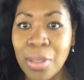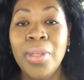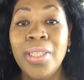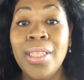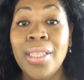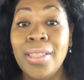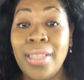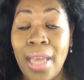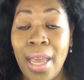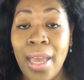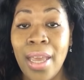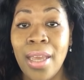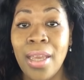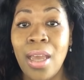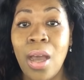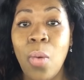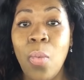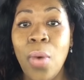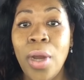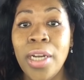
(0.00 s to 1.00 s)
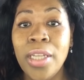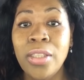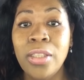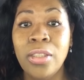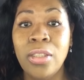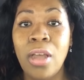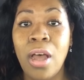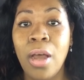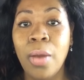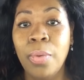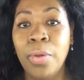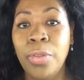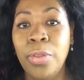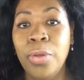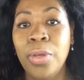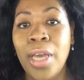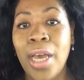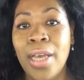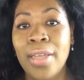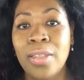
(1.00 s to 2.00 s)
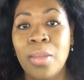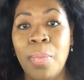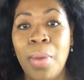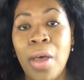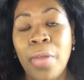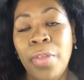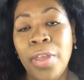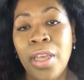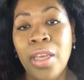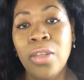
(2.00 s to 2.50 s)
But today, I wanted to talk with you guys about the